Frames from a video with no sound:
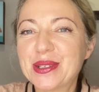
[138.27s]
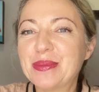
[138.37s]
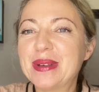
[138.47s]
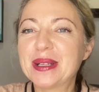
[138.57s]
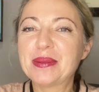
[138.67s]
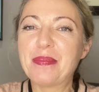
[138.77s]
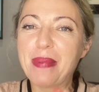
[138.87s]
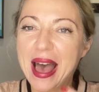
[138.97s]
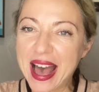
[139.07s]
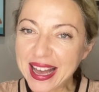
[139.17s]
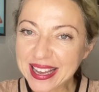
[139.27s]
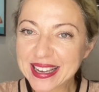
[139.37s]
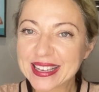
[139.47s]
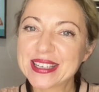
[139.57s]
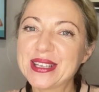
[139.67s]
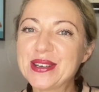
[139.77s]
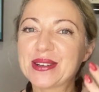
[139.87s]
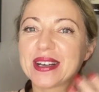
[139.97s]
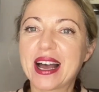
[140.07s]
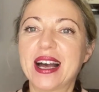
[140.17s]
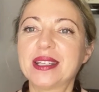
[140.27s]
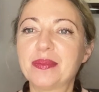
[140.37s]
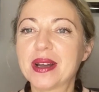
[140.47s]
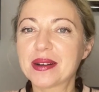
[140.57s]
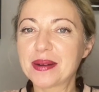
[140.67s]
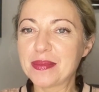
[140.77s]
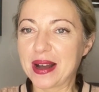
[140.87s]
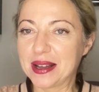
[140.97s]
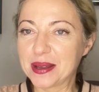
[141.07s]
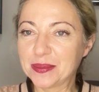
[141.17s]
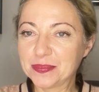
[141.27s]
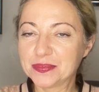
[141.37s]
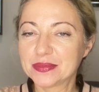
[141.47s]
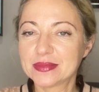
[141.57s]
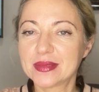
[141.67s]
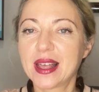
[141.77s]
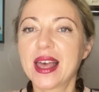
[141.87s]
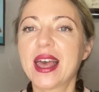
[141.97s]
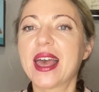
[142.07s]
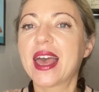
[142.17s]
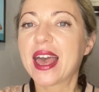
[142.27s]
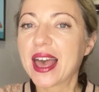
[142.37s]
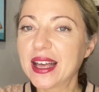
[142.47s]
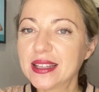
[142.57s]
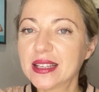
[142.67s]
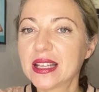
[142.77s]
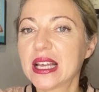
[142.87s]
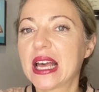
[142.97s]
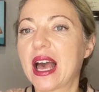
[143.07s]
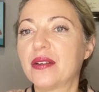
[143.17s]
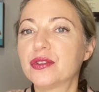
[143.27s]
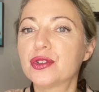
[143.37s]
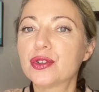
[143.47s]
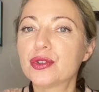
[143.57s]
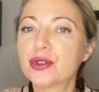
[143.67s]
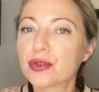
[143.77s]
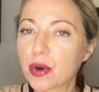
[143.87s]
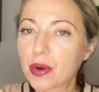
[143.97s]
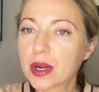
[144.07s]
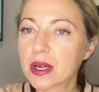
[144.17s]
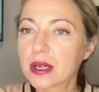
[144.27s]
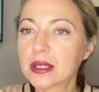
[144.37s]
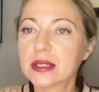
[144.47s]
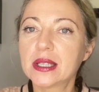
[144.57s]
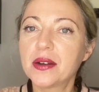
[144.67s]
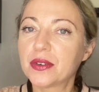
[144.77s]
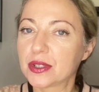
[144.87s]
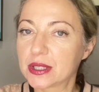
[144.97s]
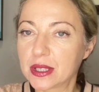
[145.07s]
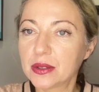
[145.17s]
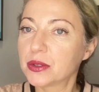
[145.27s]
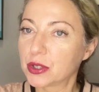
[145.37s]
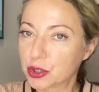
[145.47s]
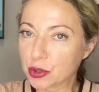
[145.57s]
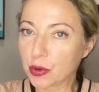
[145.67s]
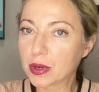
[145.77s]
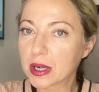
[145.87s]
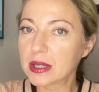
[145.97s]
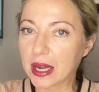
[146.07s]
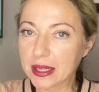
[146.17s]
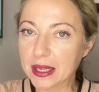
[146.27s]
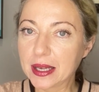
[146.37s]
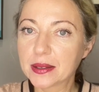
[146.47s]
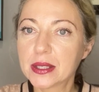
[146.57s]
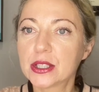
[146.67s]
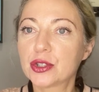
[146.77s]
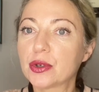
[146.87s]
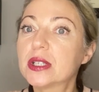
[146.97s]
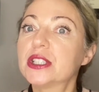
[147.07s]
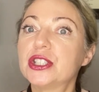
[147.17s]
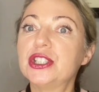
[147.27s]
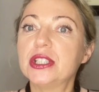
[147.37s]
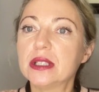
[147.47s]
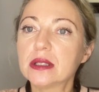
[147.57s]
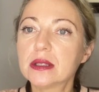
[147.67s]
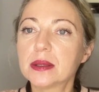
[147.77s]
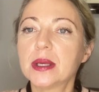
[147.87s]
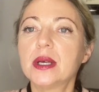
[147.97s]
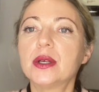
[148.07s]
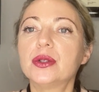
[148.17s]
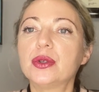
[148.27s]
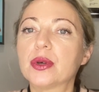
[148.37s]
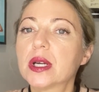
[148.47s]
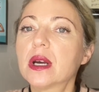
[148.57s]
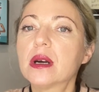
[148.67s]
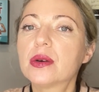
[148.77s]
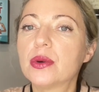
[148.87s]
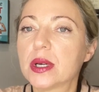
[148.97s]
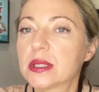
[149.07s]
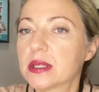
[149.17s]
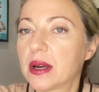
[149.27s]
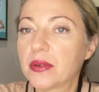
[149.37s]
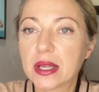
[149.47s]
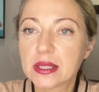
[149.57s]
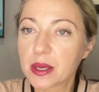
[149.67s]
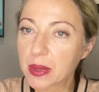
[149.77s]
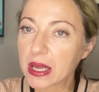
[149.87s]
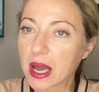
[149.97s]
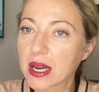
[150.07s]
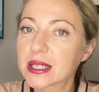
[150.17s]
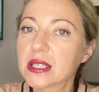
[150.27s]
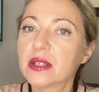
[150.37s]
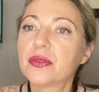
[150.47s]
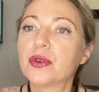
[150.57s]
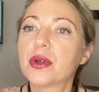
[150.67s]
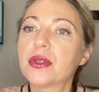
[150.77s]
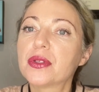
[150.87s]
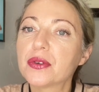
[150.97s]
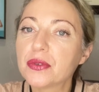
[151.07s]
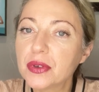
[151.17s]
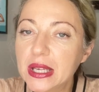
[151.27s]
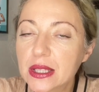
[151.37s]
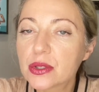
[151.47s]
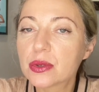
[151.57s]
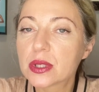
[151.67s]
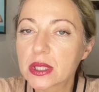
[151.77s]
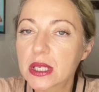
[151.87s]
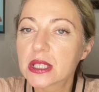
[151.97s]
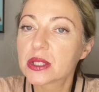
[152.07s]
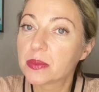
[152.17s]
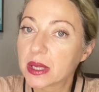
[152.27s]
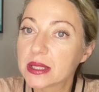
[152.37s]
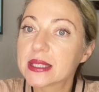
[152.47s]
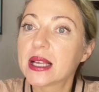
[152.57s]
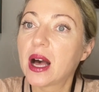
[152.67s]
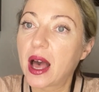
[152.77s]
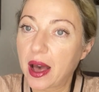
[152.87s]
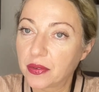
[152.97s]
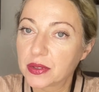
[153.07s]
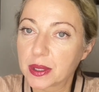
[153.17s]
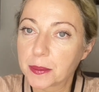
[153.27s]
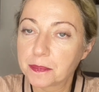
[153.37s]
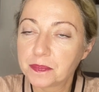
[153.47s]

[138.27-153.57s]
to build back your gut microbiome and have stronger stronger lining, stronger shield during the course of antibiotics and for 3 to 6 months after,